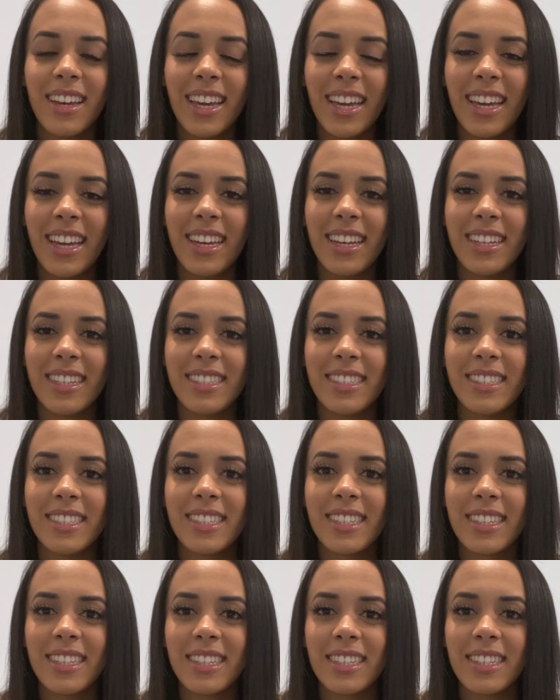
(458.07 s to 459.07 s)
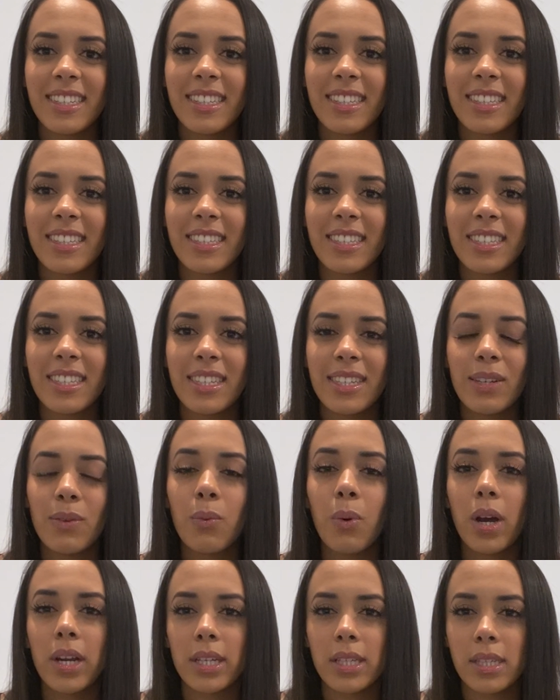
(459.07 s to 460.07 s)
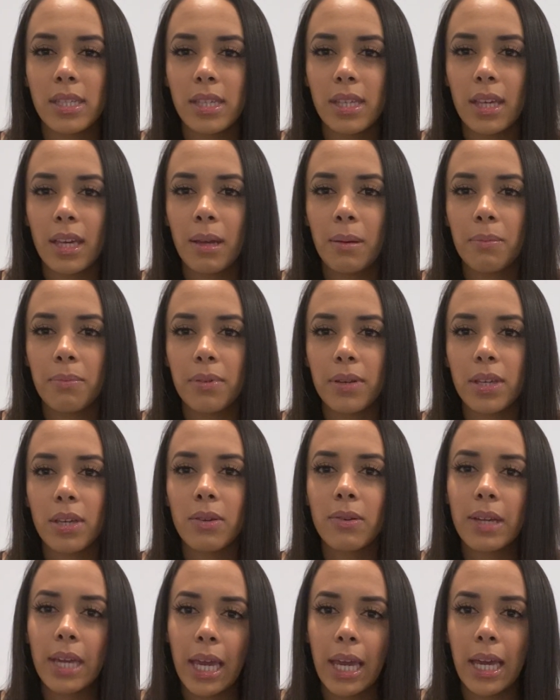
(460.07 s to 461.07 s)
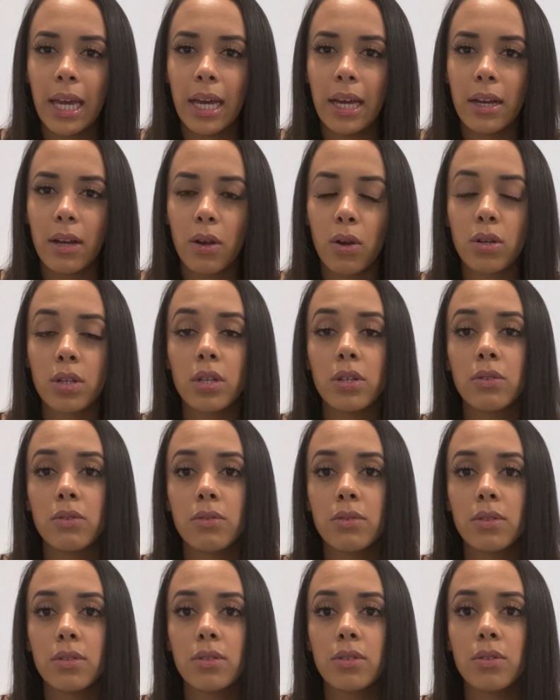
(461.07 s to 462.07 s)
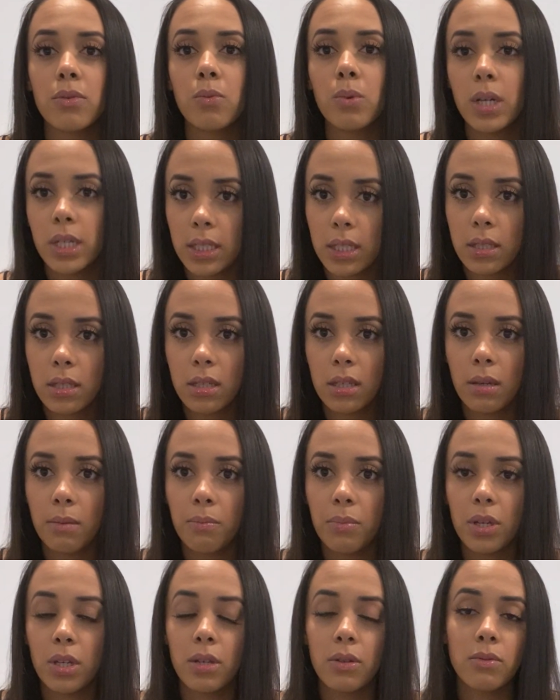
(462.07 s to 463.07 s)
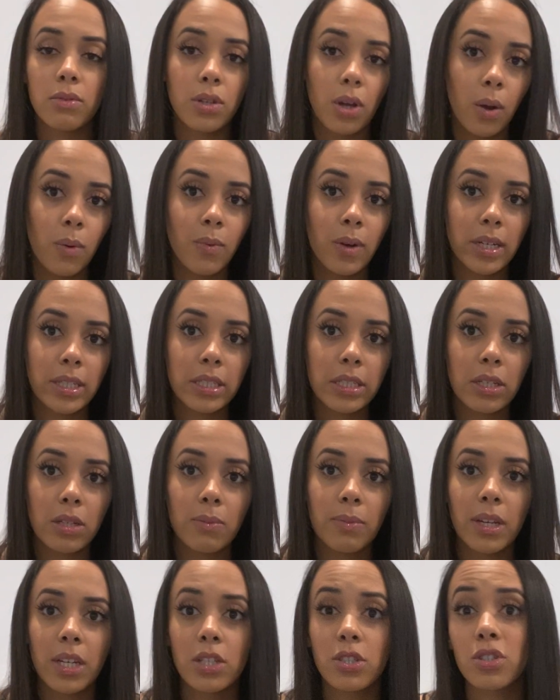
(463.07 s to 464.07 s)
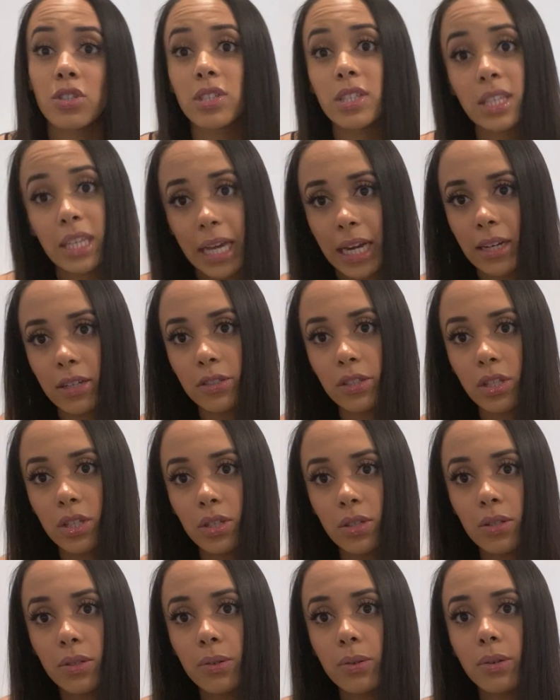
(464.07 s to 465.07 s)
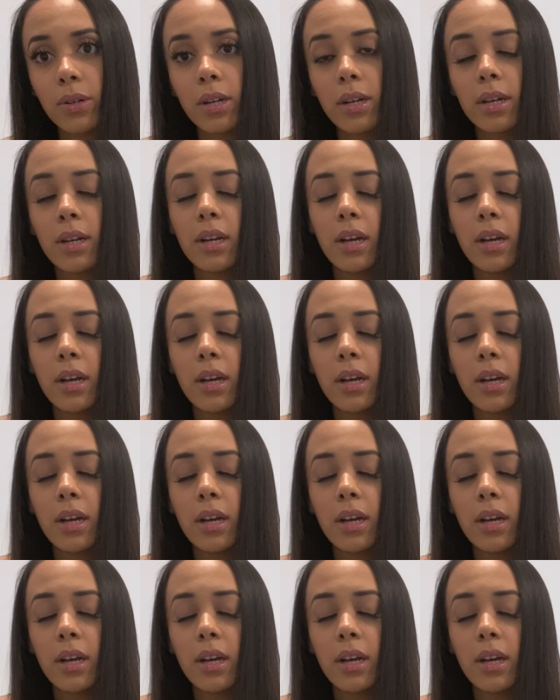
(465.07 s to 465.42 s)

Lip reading: And you want to sleep but you can't, or you want to sleep but you don't want to because you're scared to.